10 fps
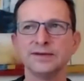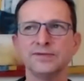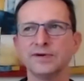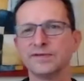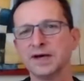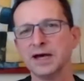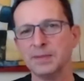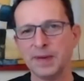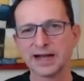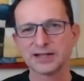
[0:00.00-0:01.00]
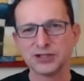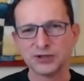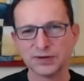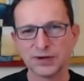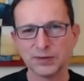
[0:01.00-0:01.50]
revert back to
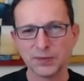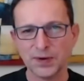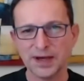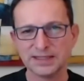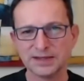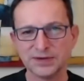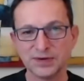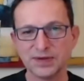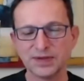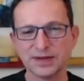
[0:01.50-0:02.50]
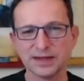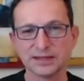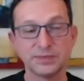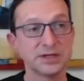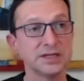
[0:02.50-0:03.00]
your old ways of doing things
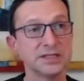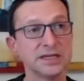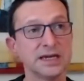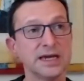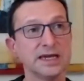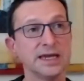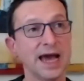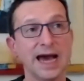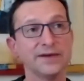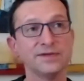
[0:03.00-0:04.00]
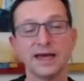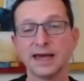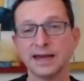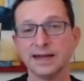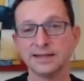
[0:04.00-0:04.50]
because you haven't
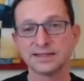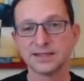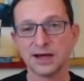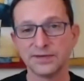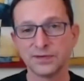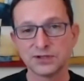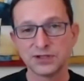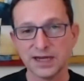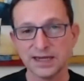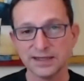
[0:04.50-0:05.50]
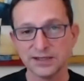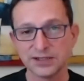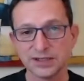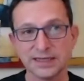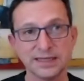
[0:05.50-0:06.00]
had an insightful
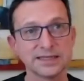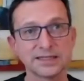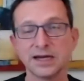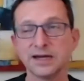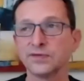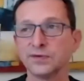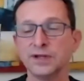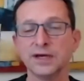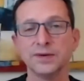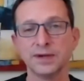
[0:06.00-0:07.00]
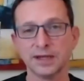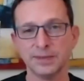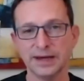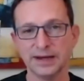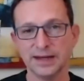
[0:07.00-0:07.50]
change, an insightful knowing
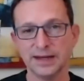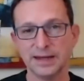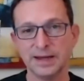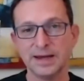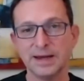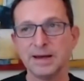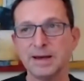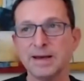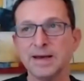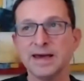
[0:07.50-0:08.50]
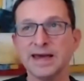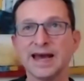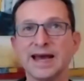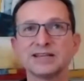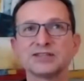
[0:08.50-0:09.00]
about it. It
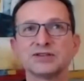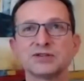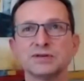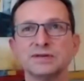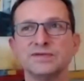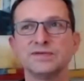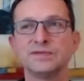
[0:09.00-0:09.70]
hasn't sort of